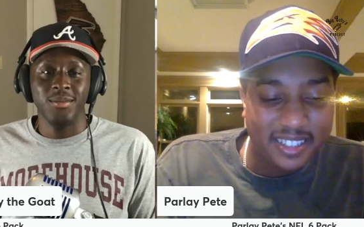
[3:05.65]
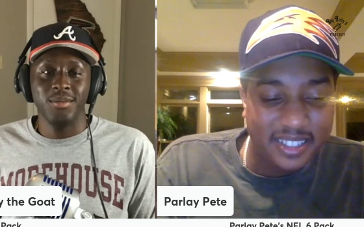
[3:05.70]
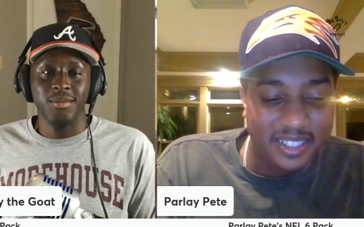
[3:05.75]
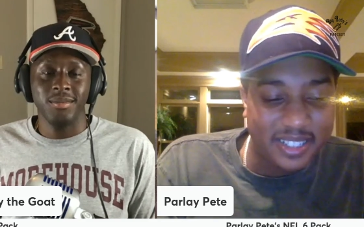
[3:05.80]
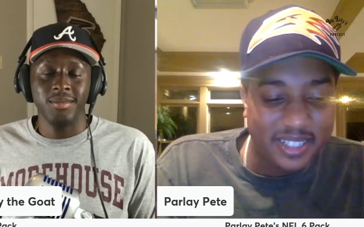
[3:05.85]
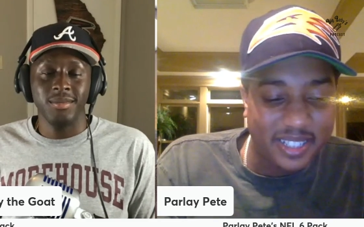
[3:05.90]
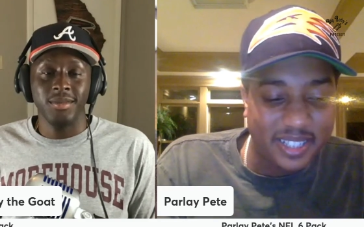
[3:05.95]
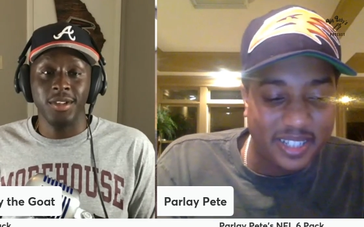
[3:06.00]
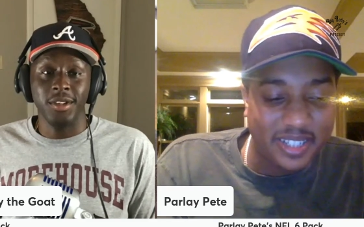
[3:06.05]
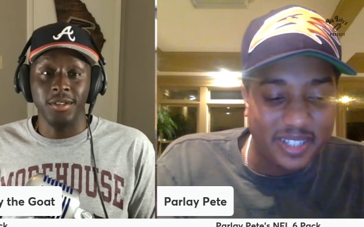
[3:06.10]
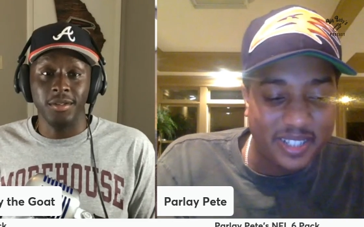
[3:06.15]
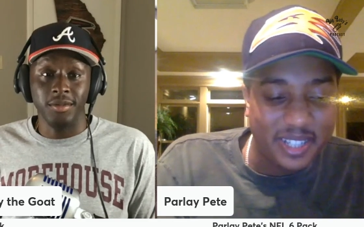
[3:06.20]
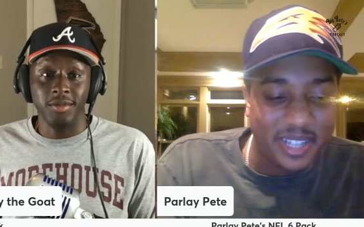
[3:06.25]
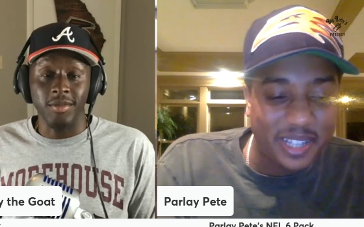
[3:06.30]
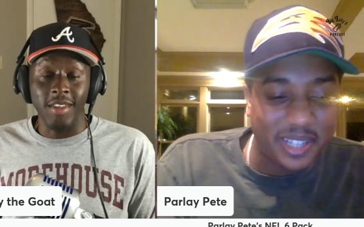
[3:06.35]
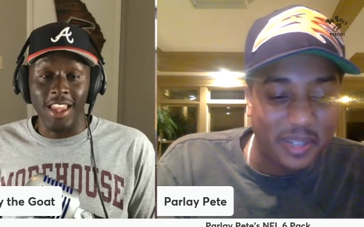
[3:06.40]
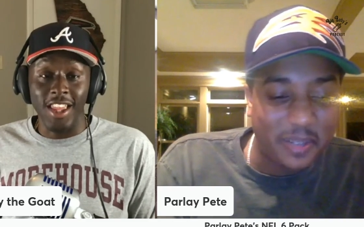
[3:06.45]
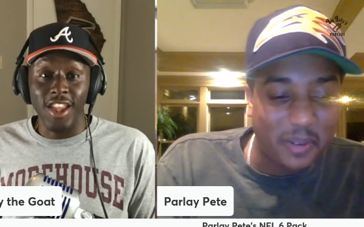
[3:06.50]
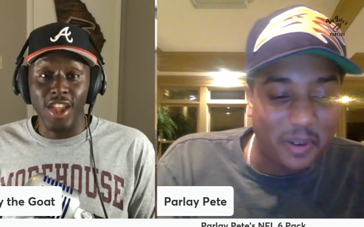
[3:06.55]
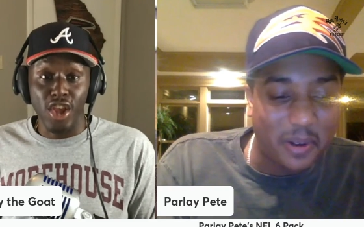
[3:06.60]
Speaker 1: there's there's
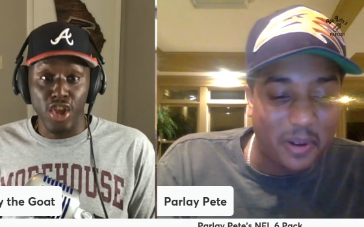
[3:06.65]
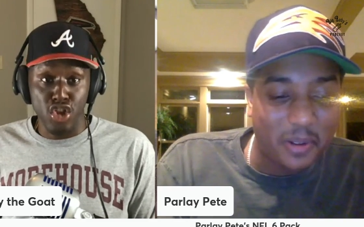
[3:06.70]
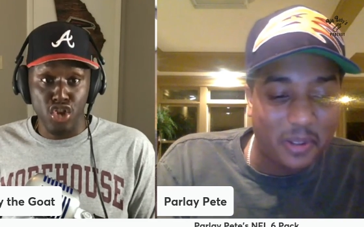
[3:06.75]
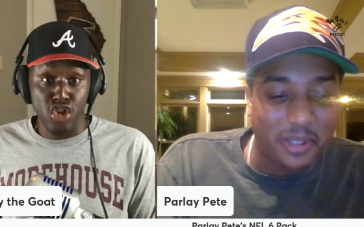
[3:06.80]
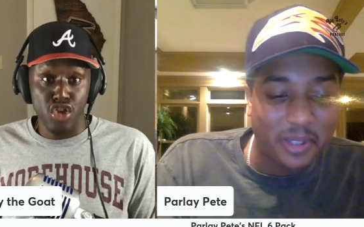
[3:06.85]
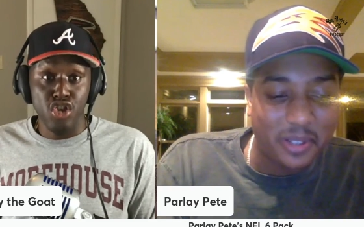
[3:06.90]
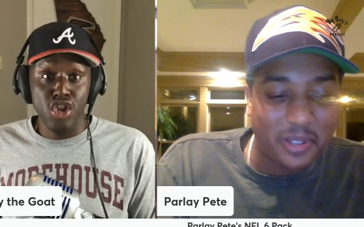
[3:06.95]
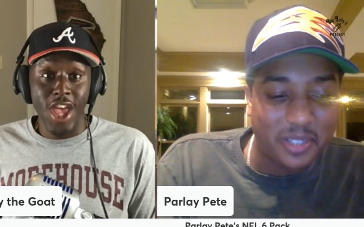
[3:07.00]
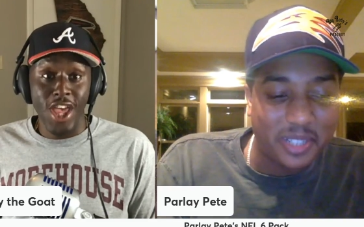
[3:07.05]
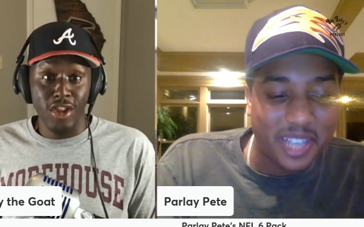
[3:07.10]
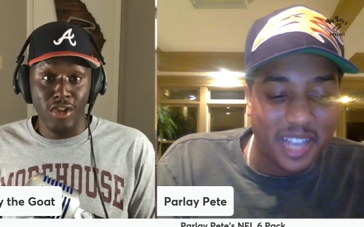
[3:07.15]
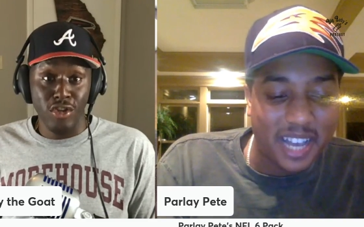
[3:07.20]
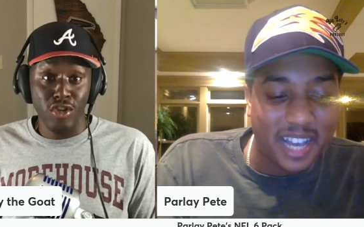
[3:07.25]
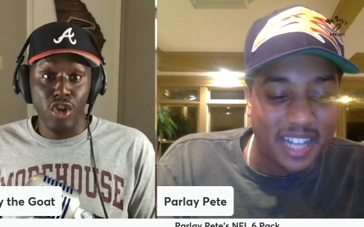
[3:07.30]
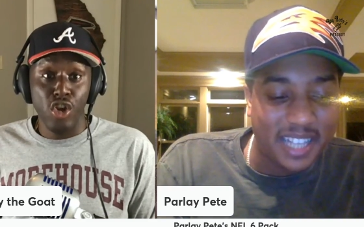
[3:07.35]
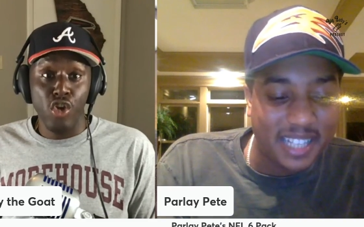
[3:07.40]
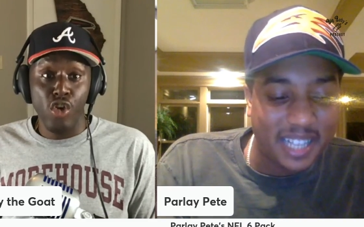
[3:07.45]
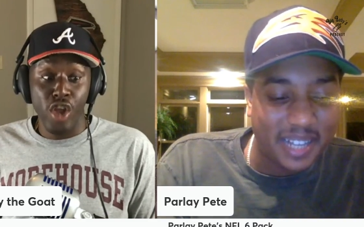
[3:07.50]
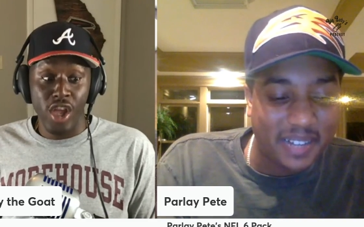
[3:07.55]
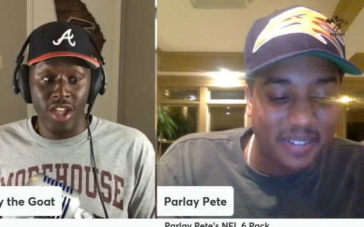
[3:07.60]
nothing wrong with those
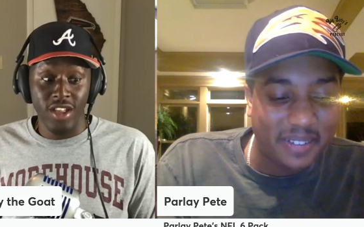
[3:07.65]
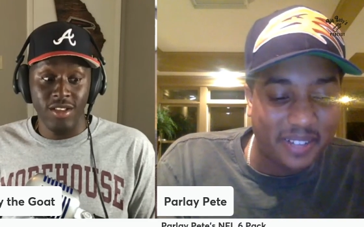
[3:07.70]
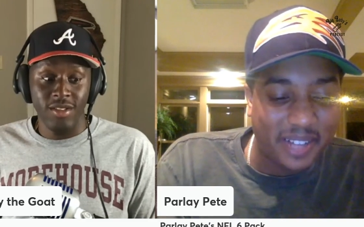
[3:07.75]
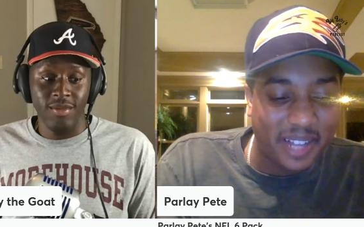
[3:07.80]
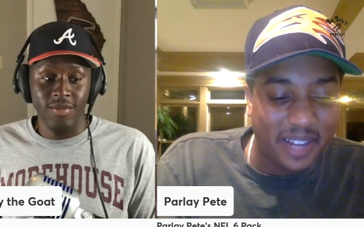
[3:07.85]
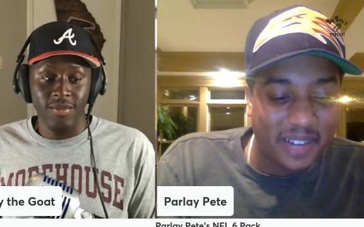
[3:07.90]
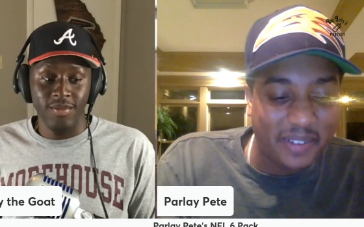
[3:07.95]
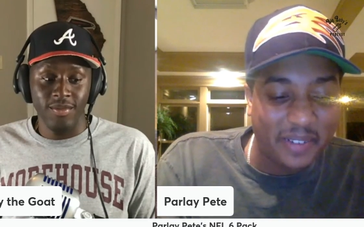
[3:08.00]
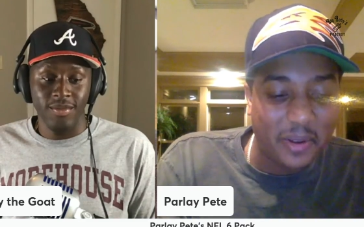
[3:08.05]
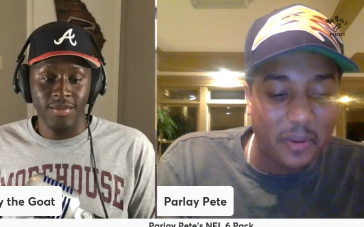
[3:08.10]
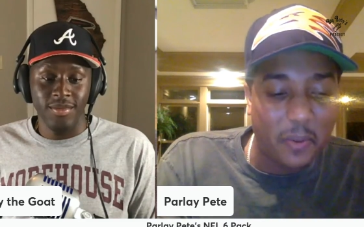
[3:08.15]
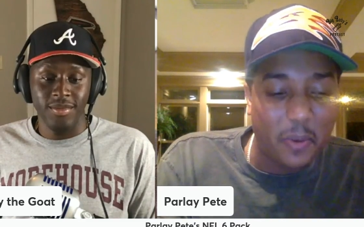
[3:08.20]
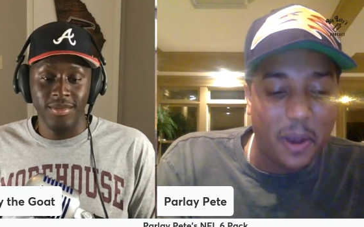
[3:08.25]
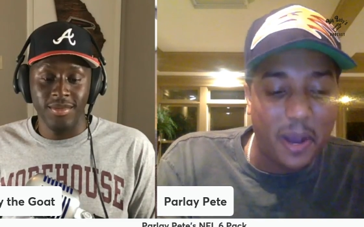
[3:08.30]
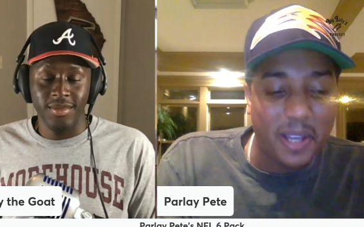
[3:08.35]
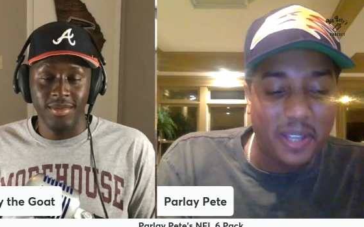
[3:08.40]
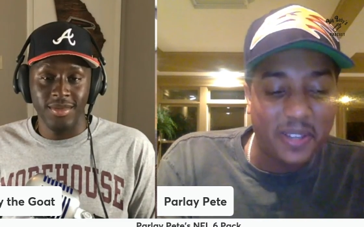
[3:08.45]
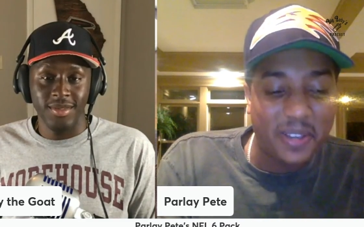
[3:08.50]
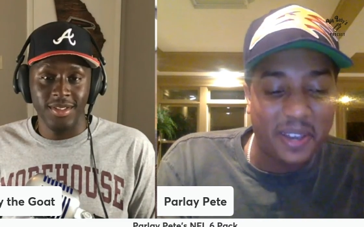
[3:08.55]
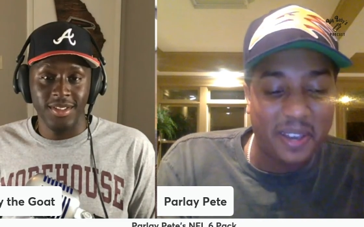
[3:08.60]
guys. I don't I don't know
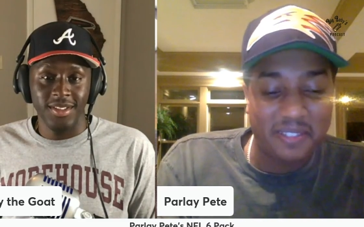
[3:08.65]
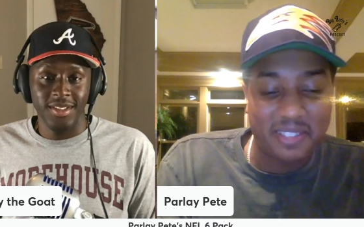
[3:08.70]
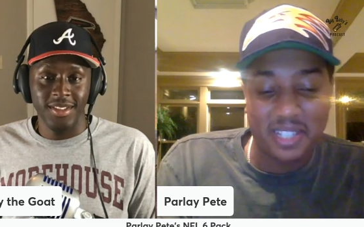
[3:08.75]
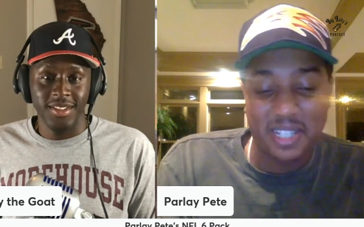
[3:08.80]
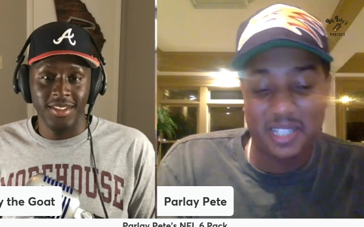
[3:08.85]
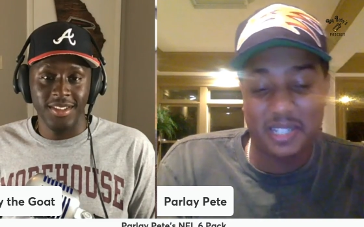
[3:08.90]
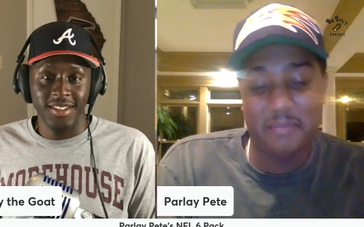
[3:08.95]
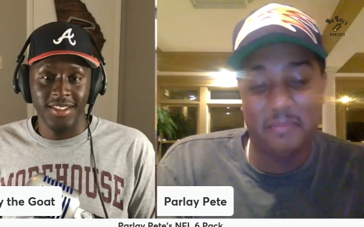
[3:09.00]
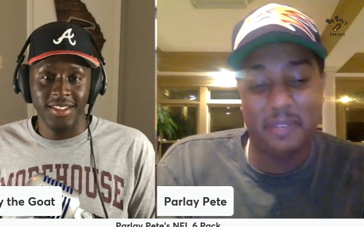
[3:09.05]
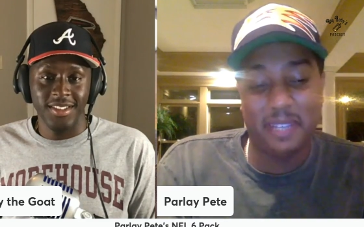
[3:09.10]
why you have such a